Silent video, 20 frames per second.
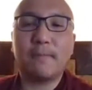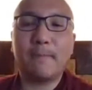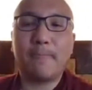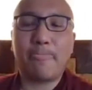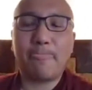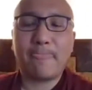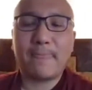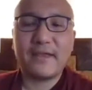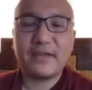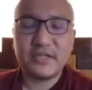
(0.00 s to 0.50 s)

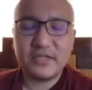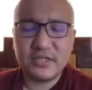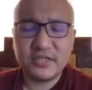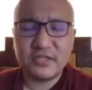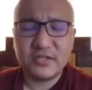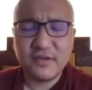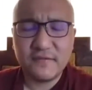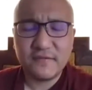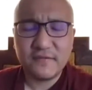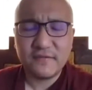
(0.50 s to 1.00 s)
it
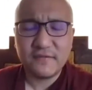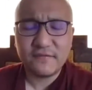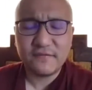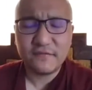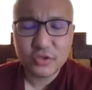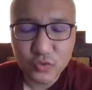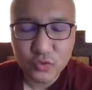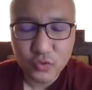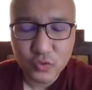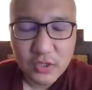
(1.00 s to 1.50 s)
refers
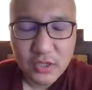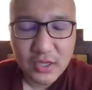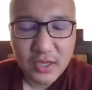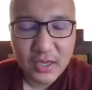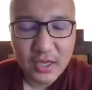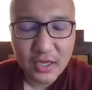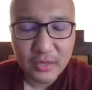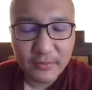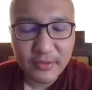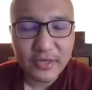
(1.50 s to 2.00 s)
to
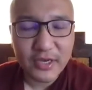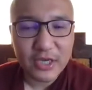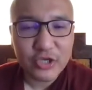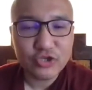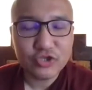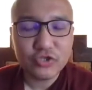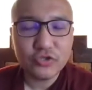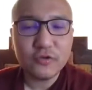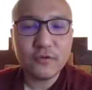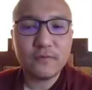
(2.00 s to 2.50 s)

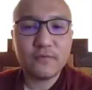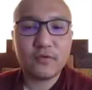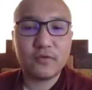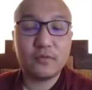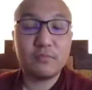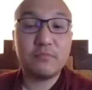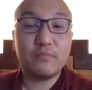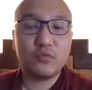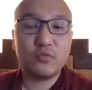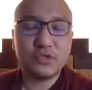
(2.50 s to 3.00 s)
culmination,
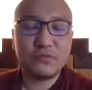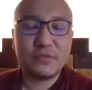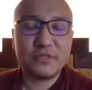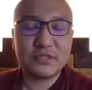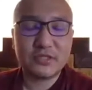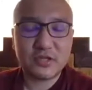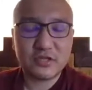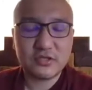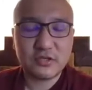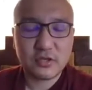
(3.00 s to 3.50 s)
which means
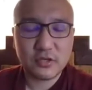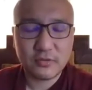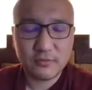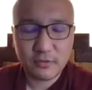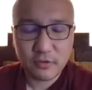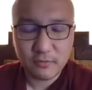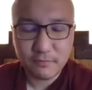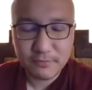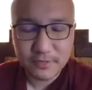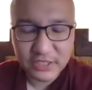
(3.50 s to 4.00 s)

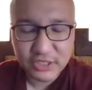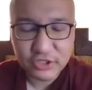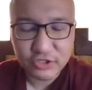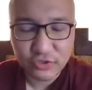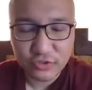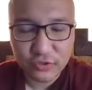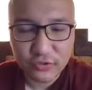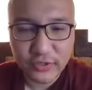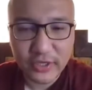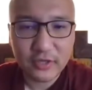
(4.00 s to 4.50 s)
completion,
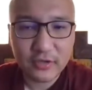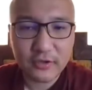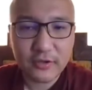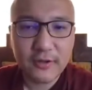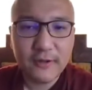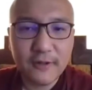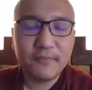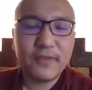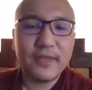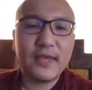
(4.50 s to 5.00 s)
right?
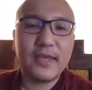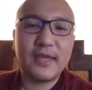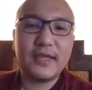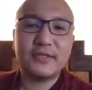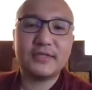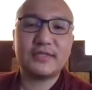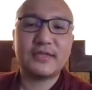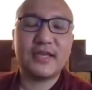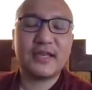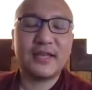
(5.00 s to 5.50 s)

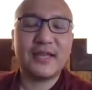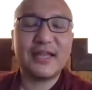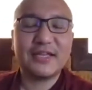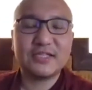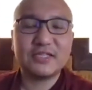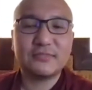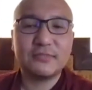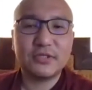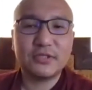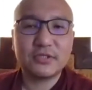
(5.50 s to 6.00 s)
And
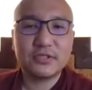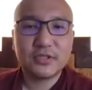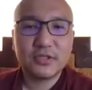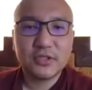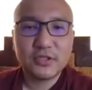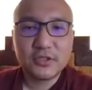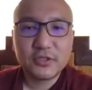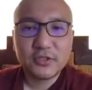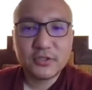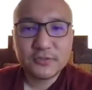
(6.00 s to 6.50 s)
enlightenment,
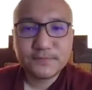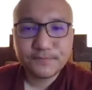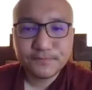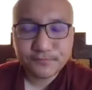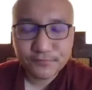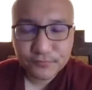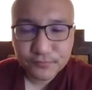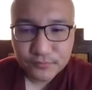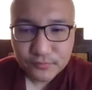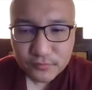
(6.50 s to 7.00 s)

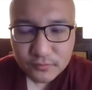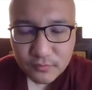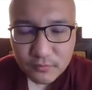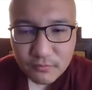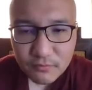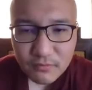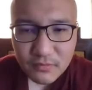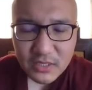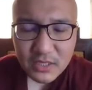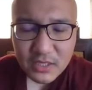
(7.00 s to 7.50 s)

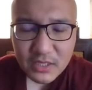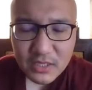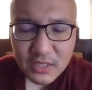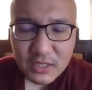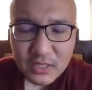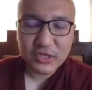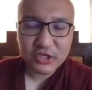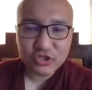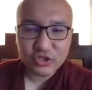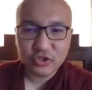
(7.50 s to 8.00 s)

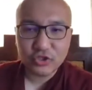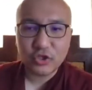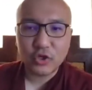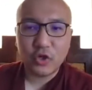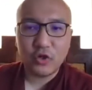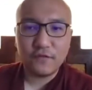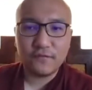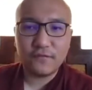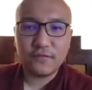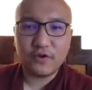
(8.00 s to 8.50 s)
completion
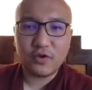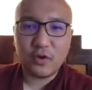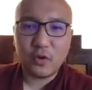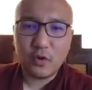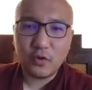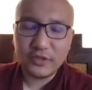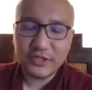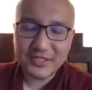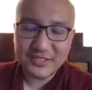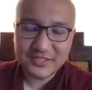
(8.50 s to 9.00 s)
of
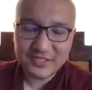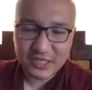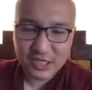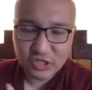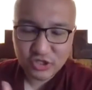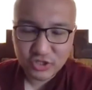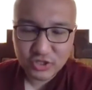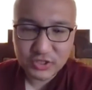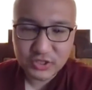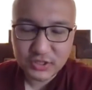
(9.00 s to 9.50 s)
all the
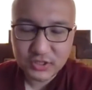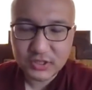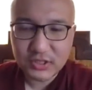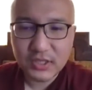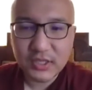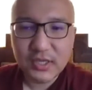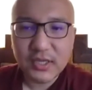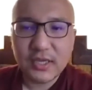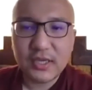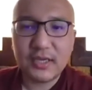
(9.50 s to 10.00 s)
stages,
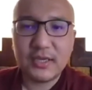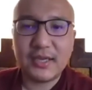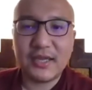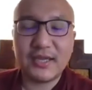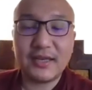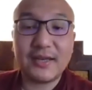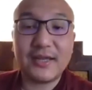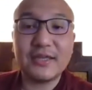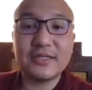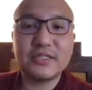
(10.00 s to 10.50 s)
and
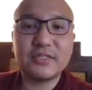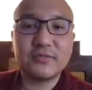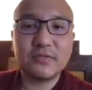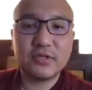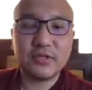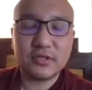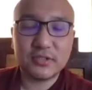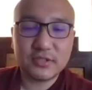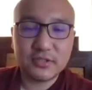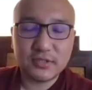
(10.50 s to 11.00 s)

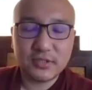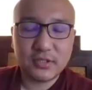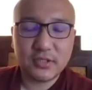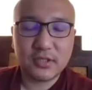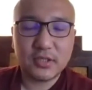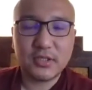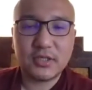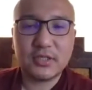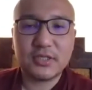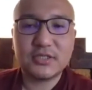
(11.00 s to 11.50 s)
enlightenment
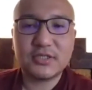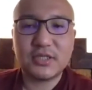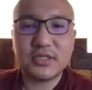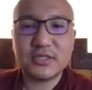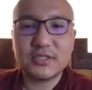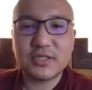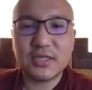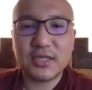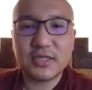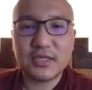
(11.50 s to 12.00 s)
in the sense
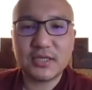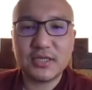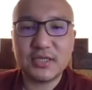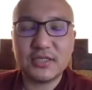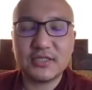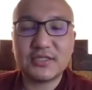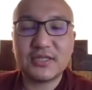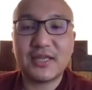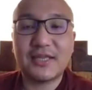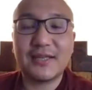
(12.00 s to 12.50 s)
that it
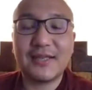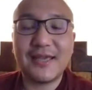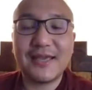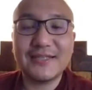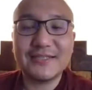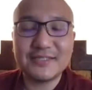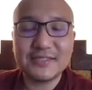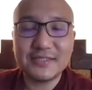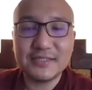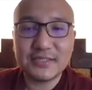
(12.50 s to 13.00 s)
is
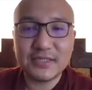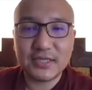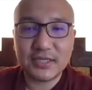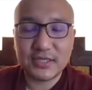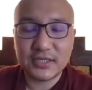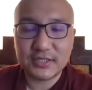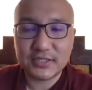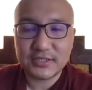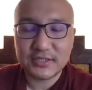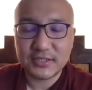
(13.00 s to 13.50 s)
enlightened, it
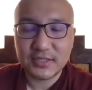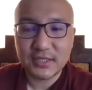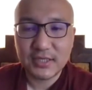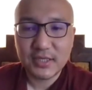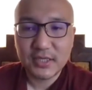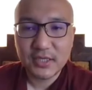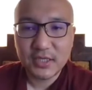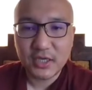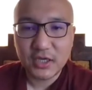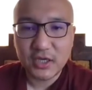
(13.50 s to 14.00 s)
is
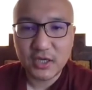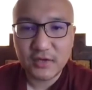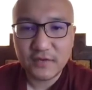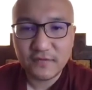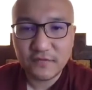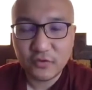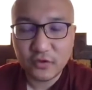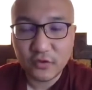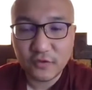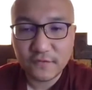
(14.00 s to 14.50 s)

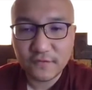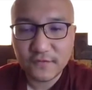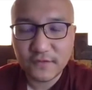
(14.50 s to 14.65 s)
full of